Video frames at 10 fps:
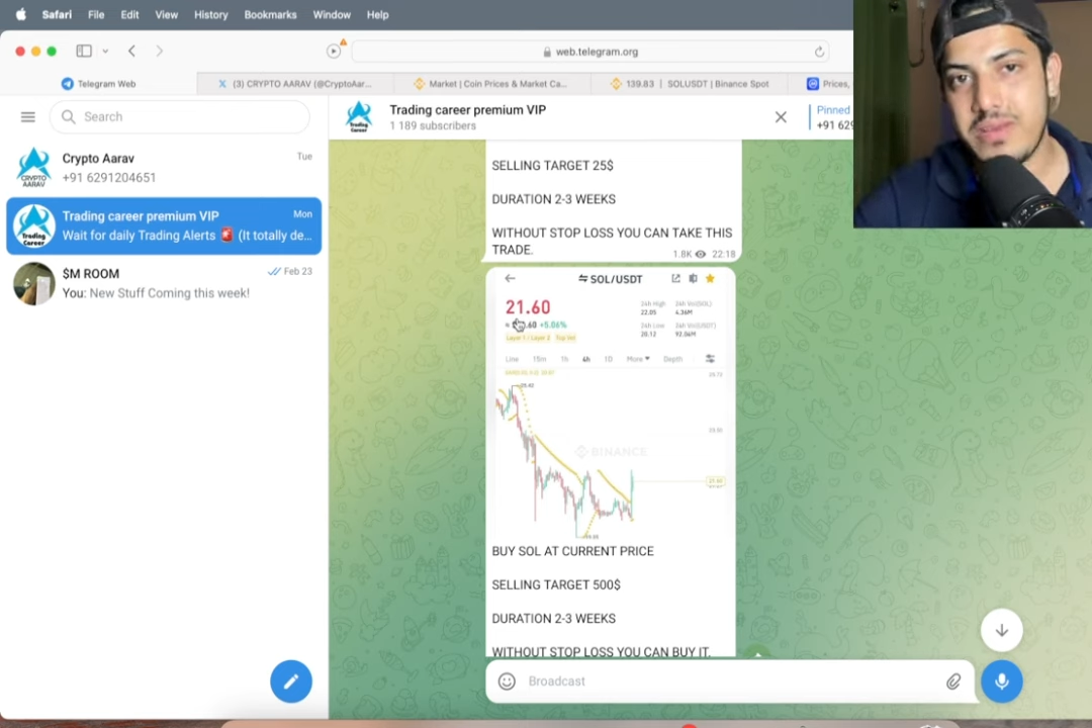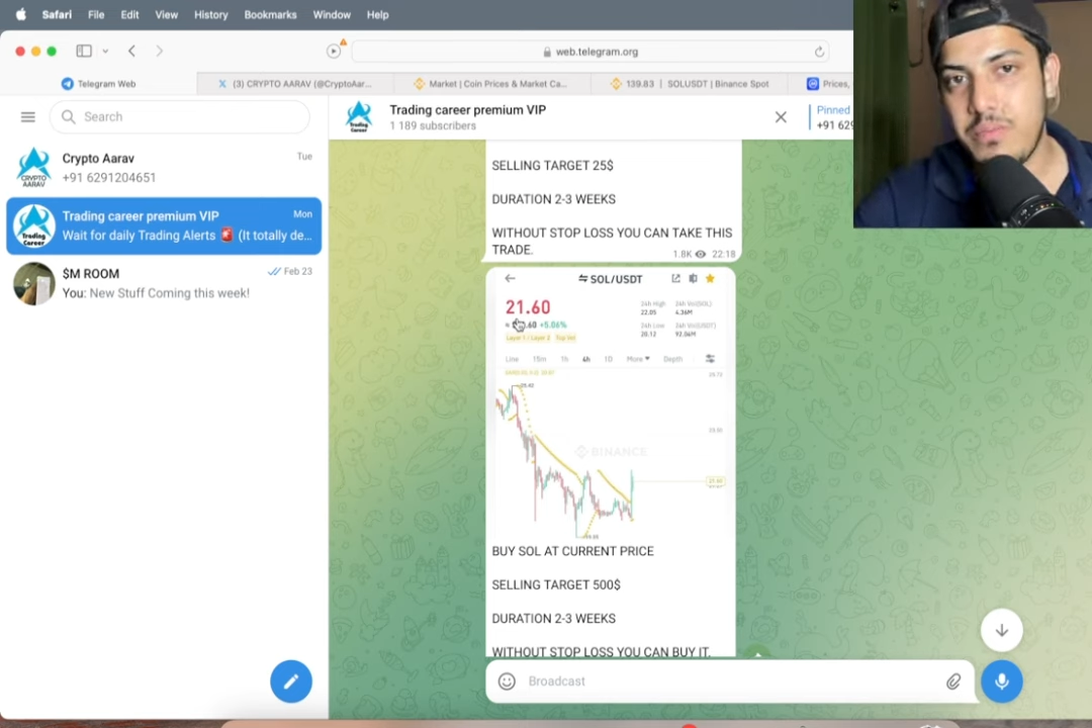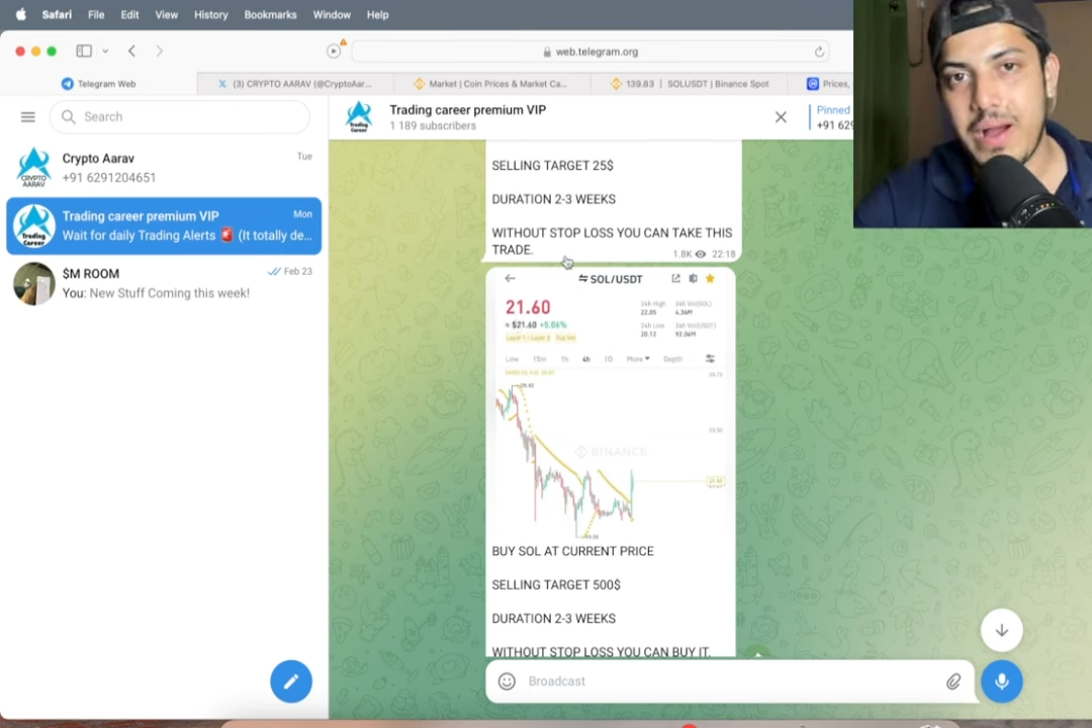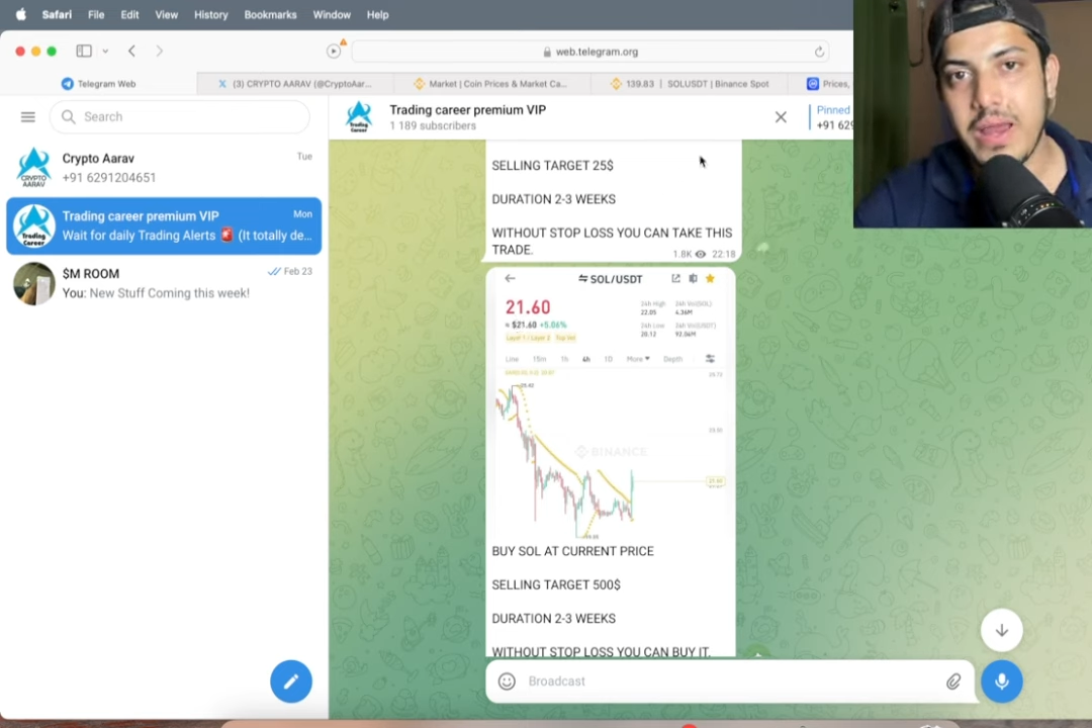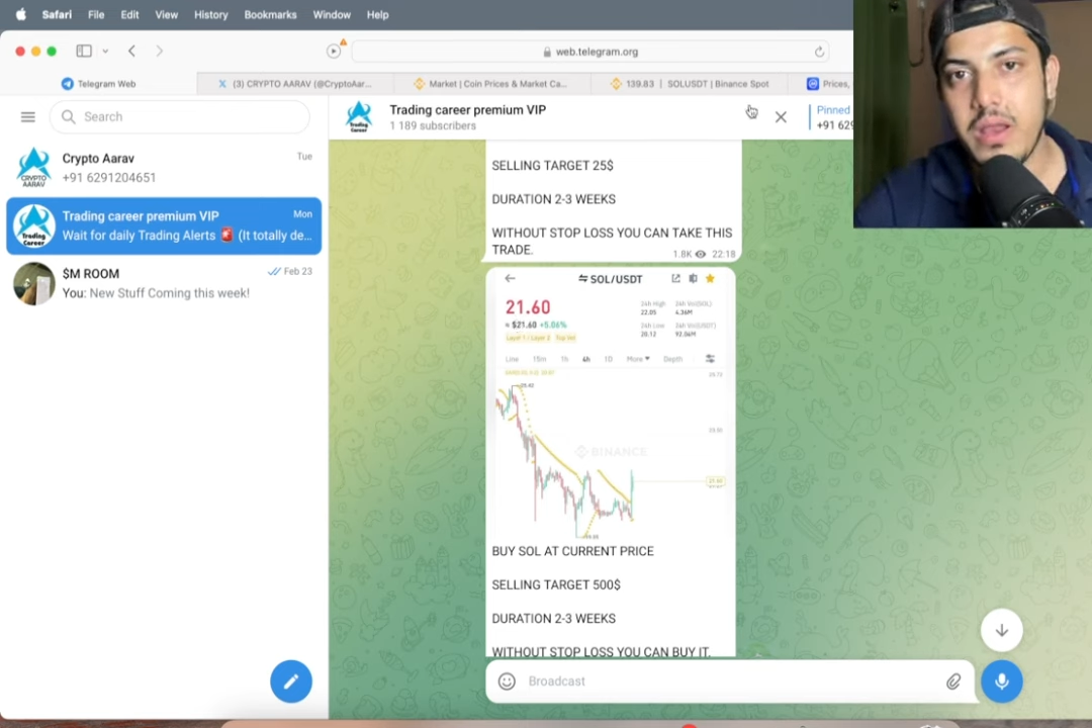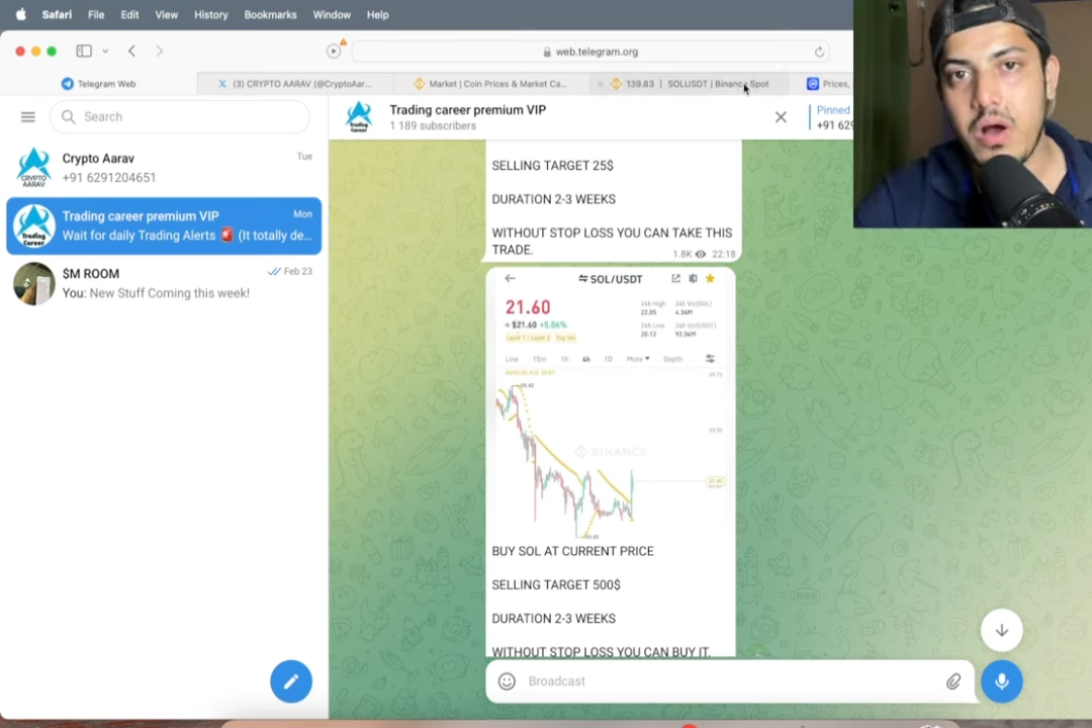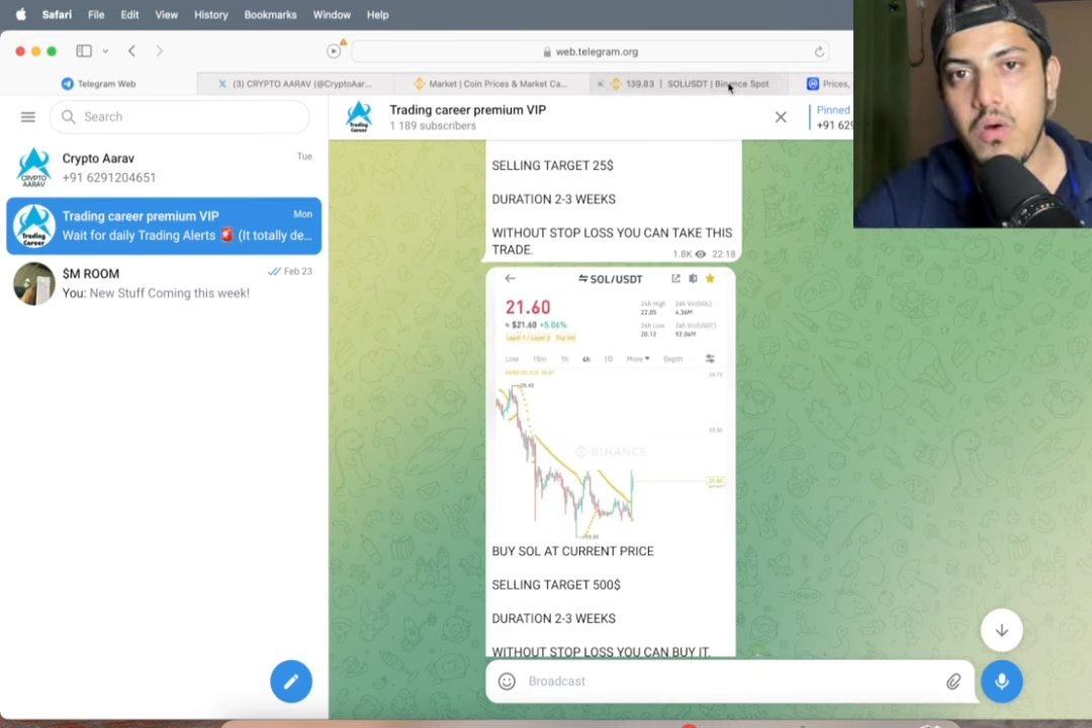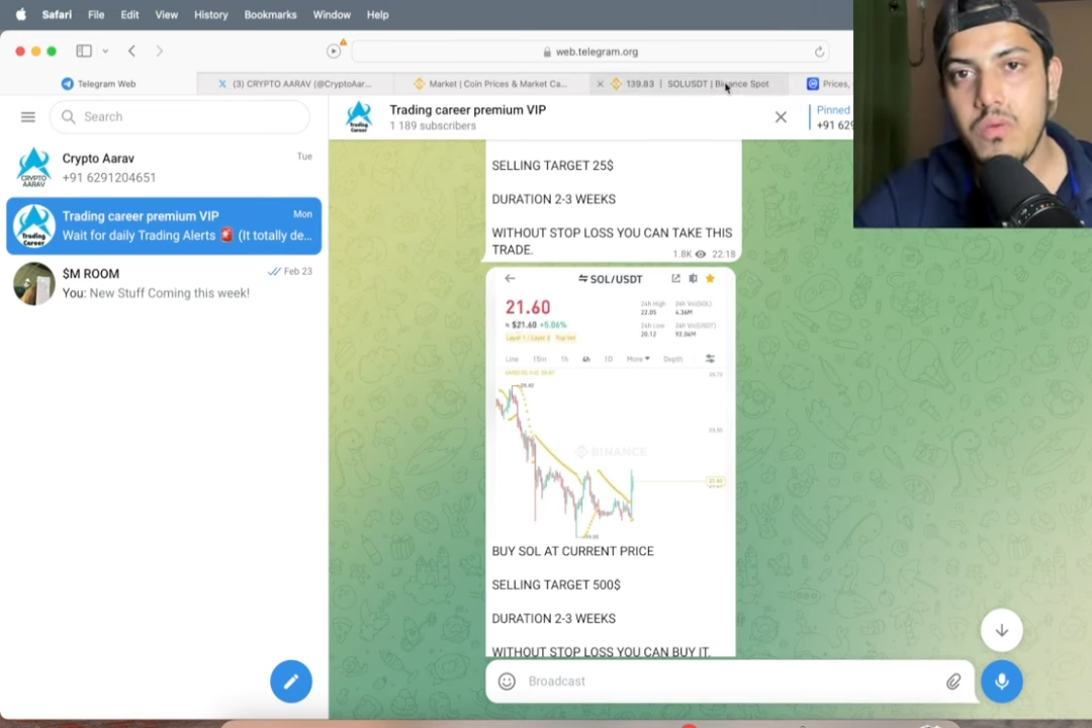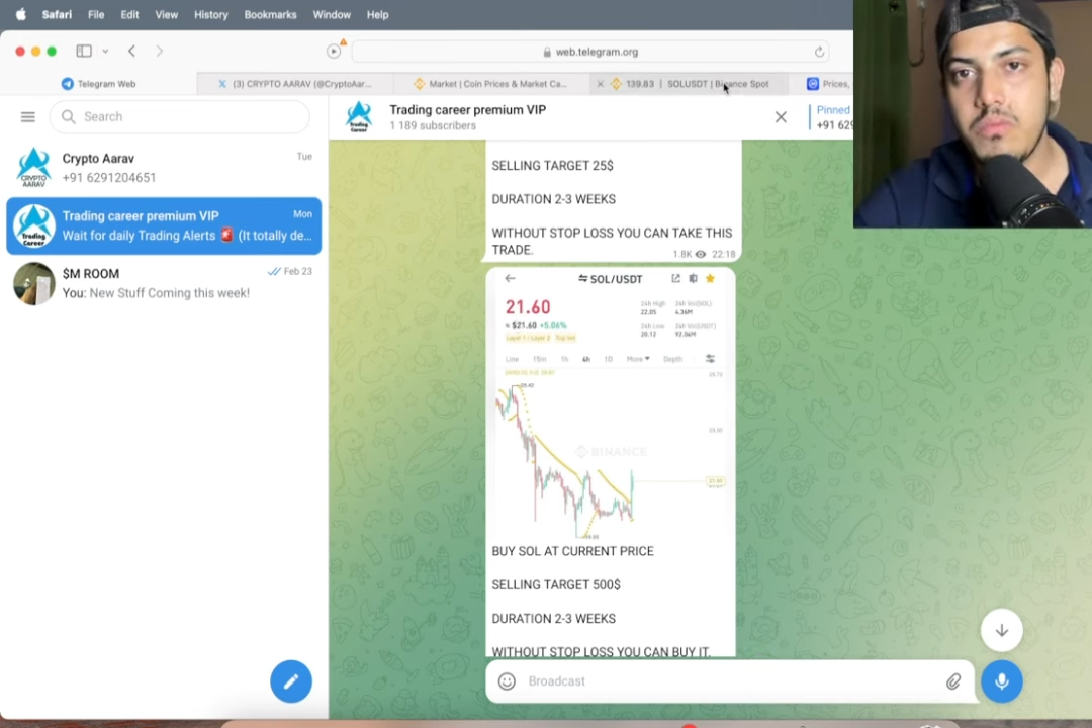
and by now